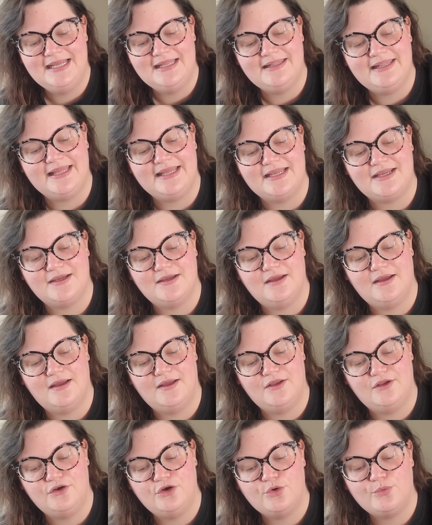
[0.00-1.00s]
Like,
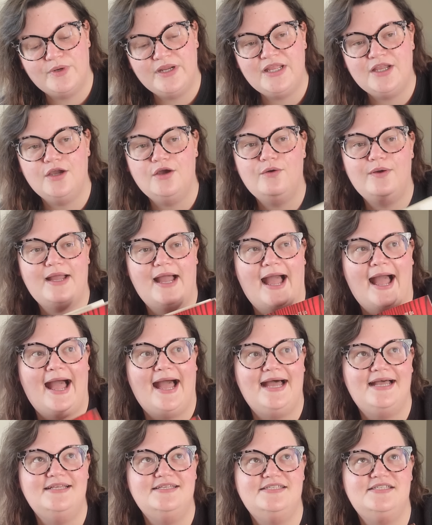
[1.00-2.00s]
Noriko
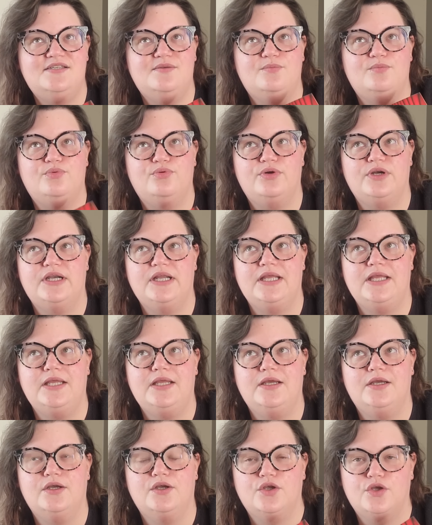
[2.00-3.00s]
has some
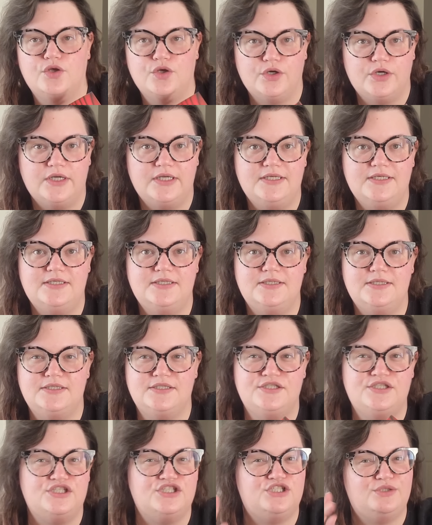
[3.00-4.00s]
pretty good
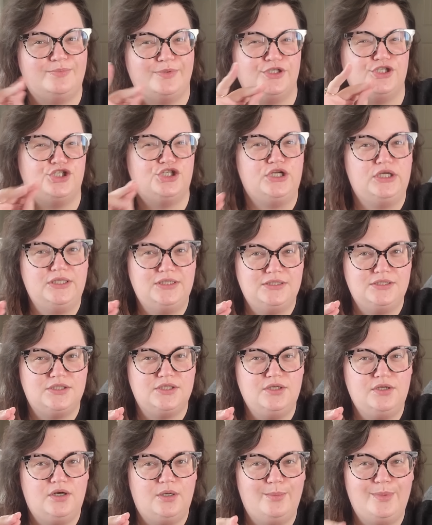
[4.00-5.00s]
suspicions,
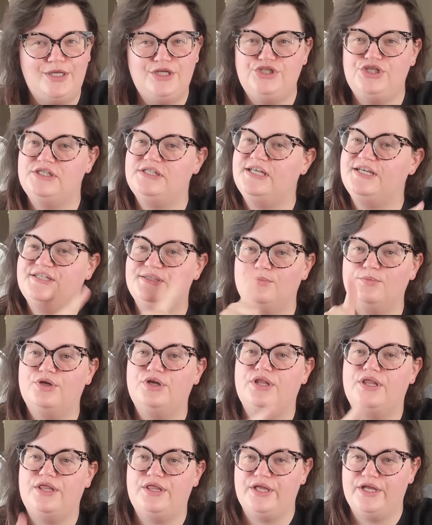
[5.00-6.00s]
you know what I mean? She has like some
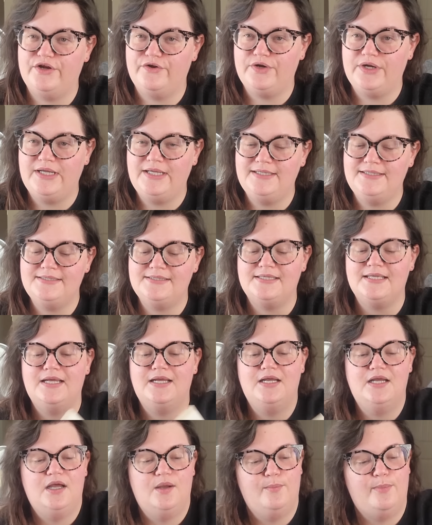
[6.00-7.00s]
good theories,
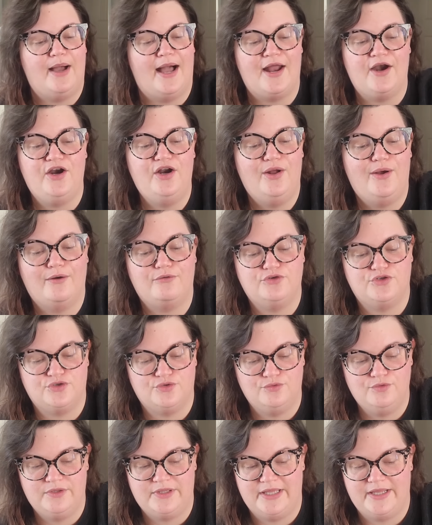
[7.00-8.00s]
but I don't know how
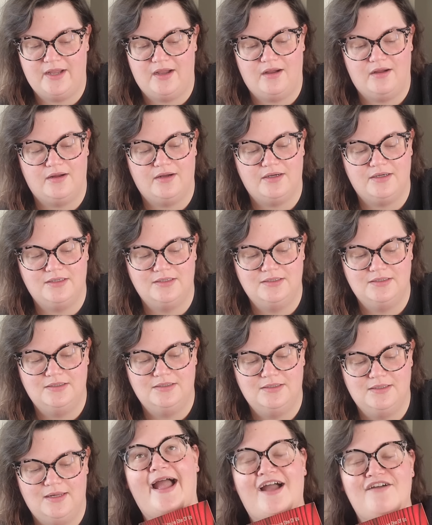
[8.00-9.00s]
true they are.
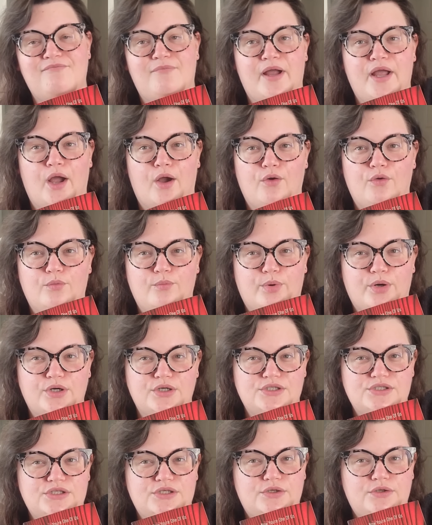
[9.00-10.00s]
I have my own
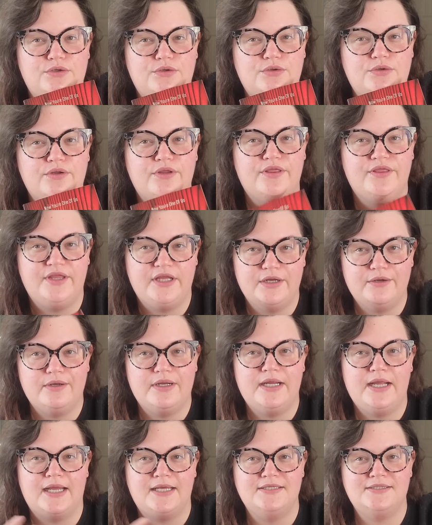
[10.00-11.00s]
personal
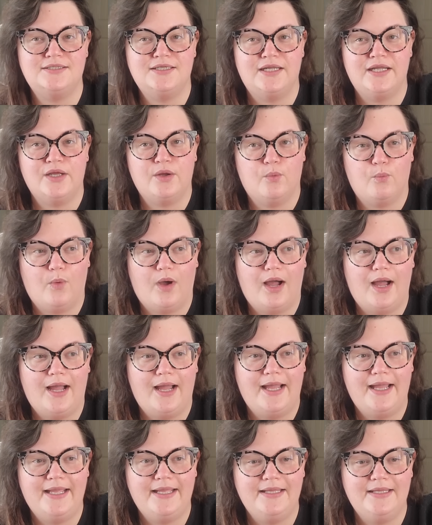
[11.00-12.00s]
theory as to like
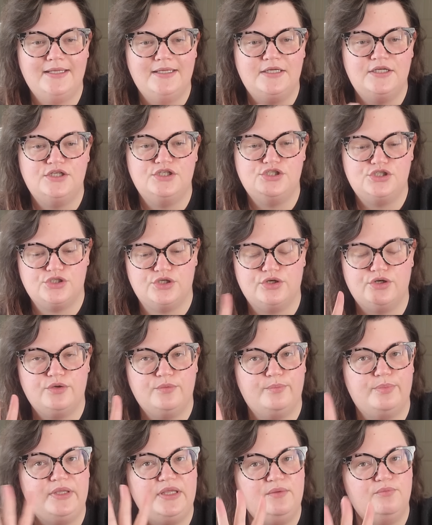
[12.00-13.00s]
why
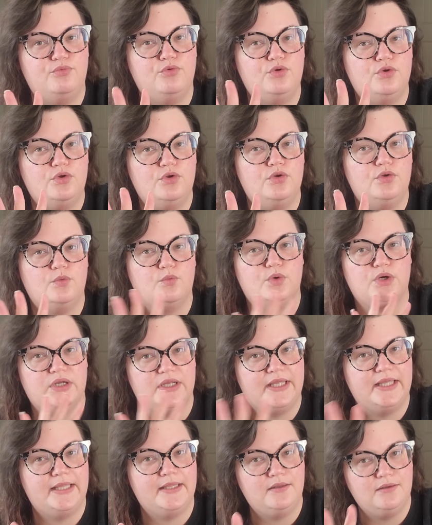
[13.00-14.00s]
certain people were
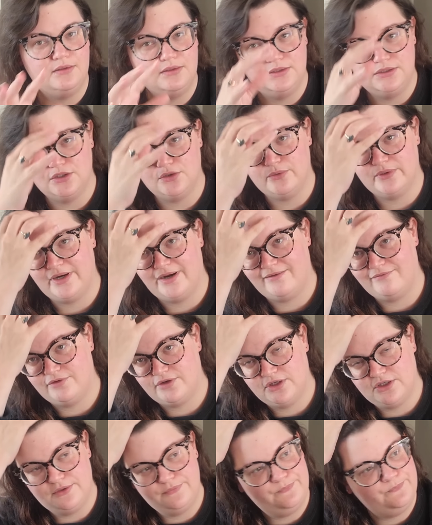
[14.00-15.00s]
killed or
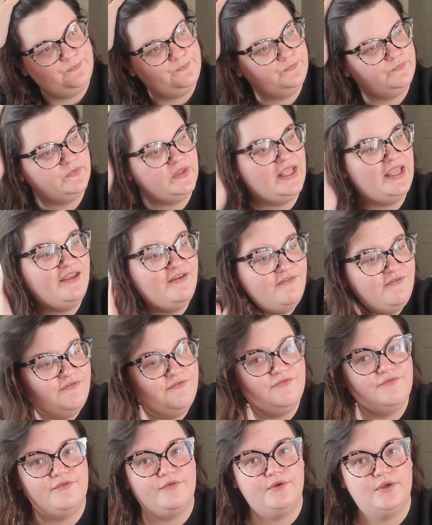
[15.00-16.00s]
whatever. If
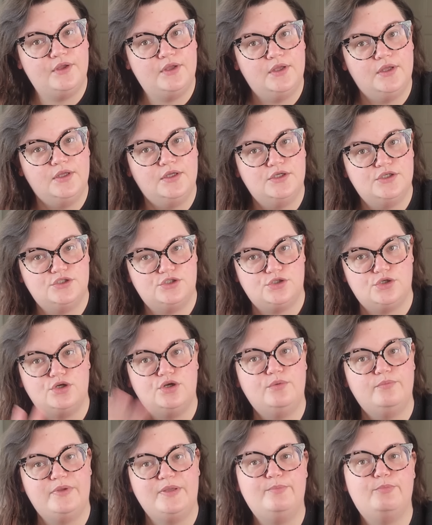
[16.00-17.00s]

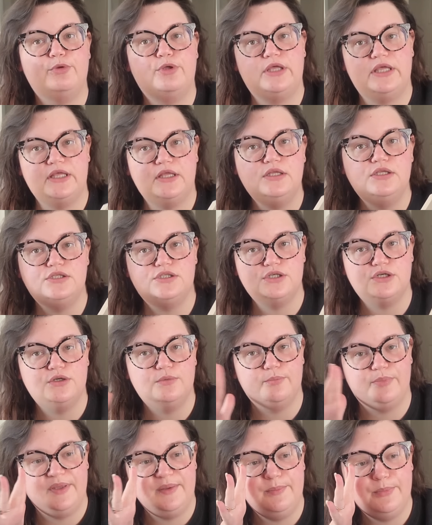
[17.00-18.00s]
certain people killed
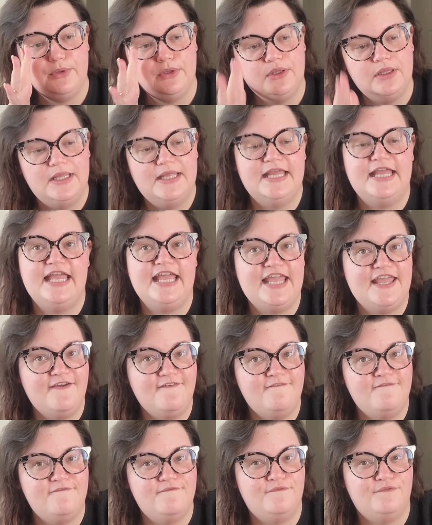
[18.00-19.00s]
certain people,
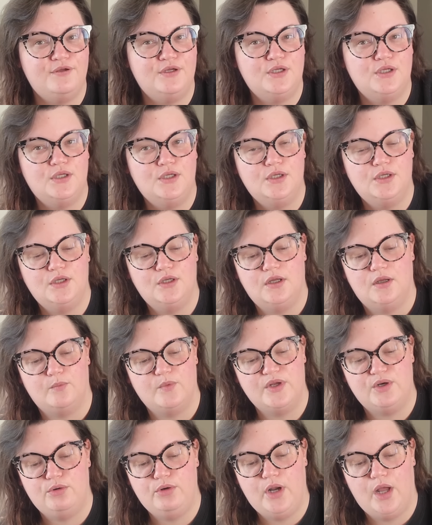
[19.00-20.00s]
if
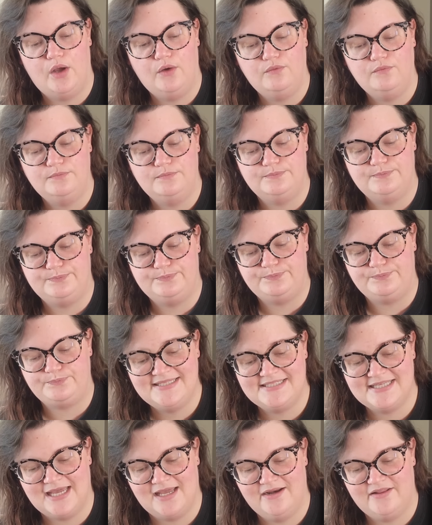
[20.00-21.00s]
we don't know,
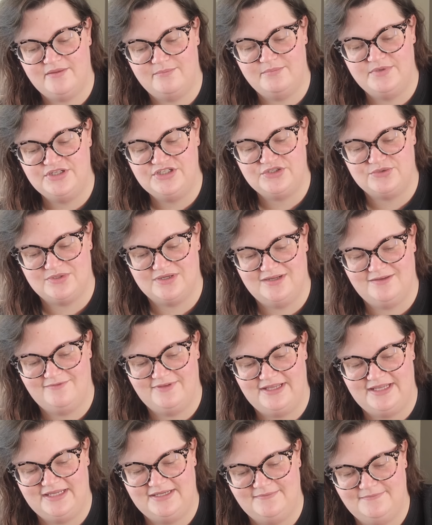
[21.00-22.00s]
that's kind of the mystery of
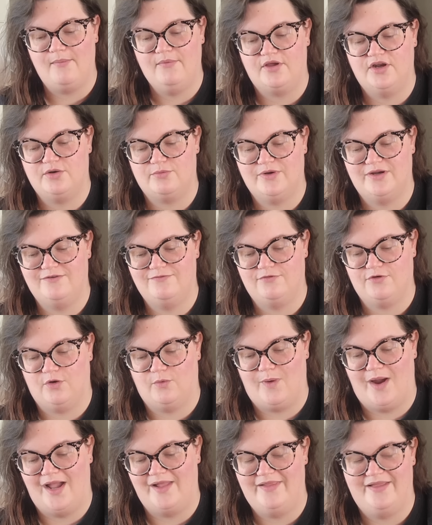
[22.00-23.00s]
it. I'm gonna read for a
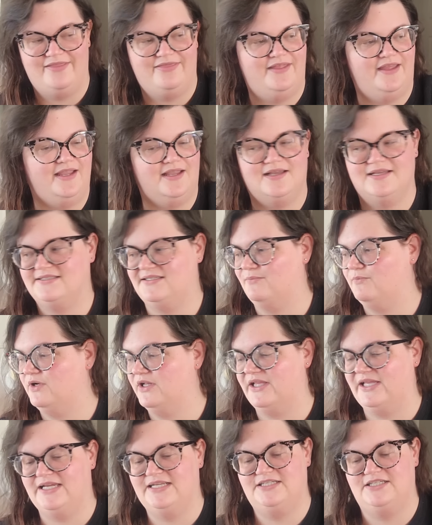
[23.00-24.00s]
while, I think, because I'm
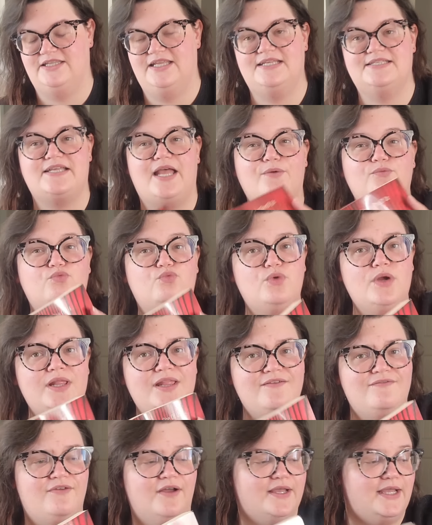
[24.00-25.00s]
really into this. I
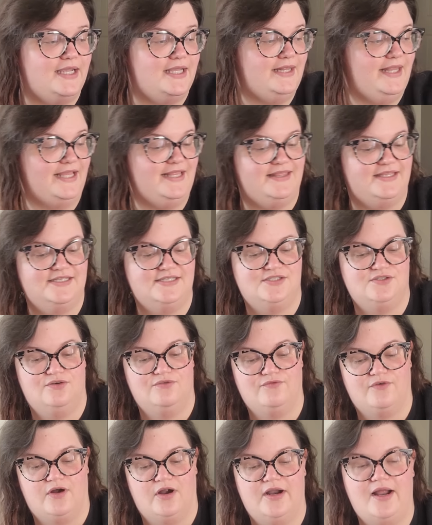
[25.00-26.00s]
really fucking like this so
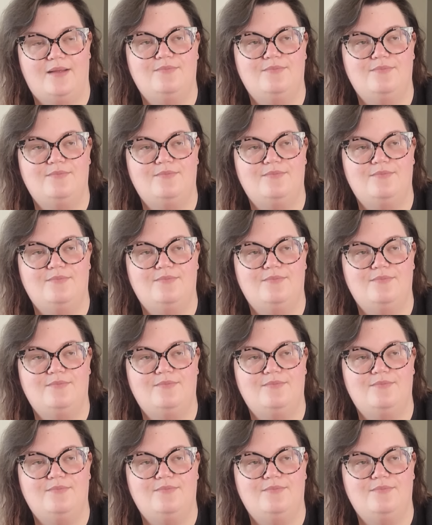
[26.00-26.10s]
far.